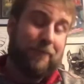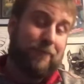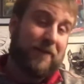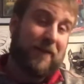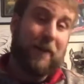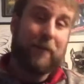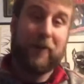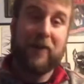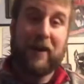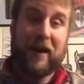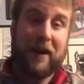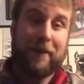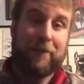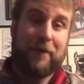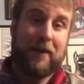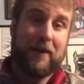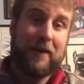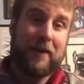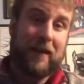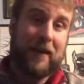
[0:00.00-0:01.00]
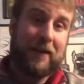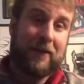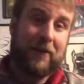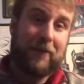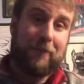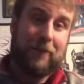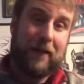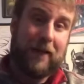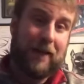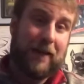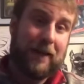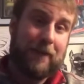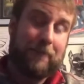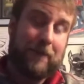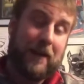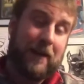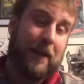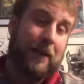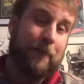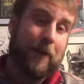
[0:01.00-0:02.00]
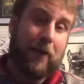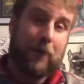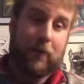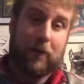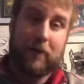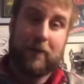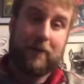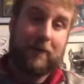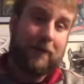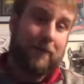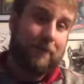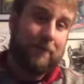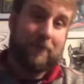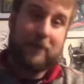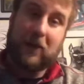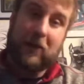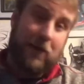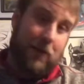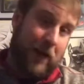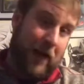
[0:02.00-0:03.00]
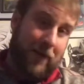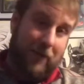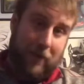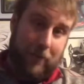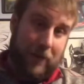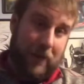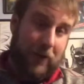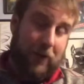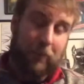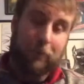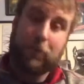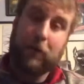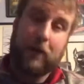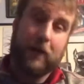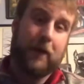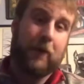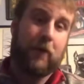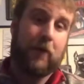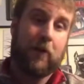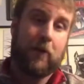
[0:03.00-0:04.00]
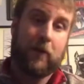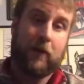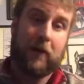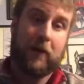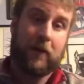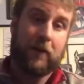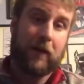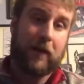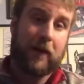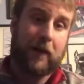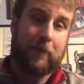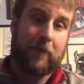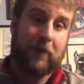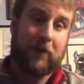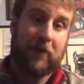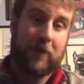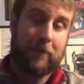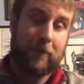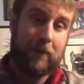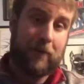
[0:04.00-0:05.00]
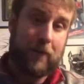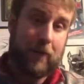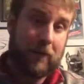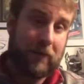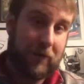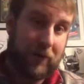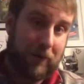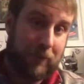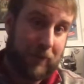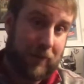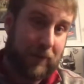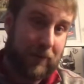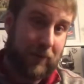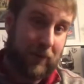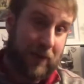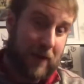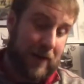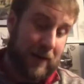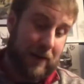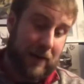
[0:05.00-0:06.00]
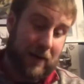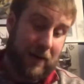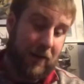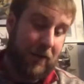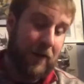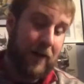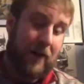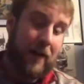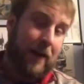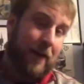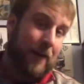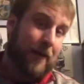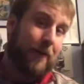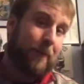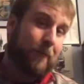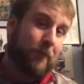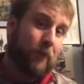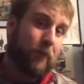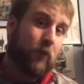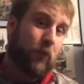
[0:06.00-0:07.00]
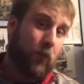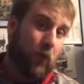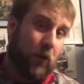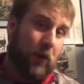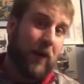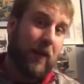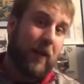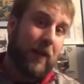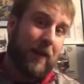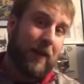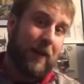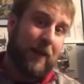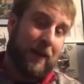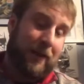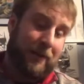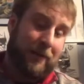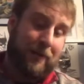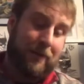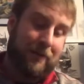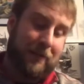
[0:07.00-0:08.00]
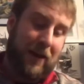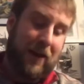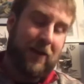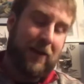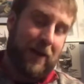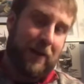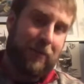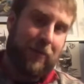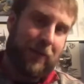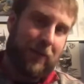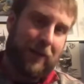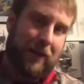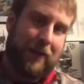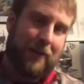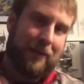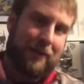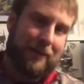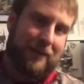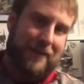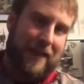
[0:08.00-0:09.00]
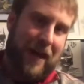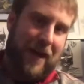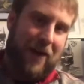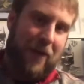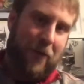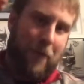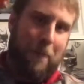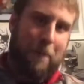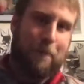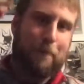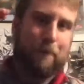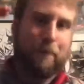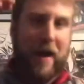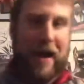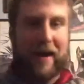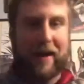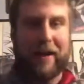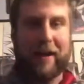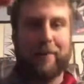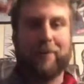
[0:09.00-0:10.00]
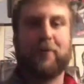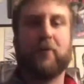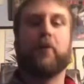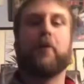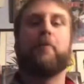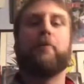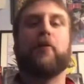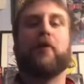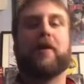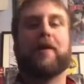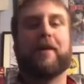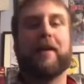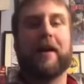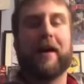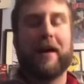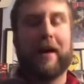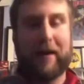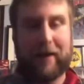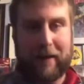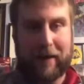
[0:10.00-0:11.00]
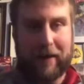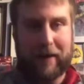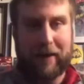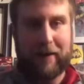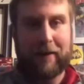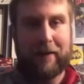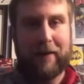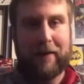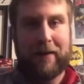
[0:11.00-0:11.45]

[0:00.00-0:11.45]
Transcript: Something could happen, and I could be eating my words and, having a big old plate of crow here on the Comic Shop Adventure. But for right now, Daredevil is now back up to a book that I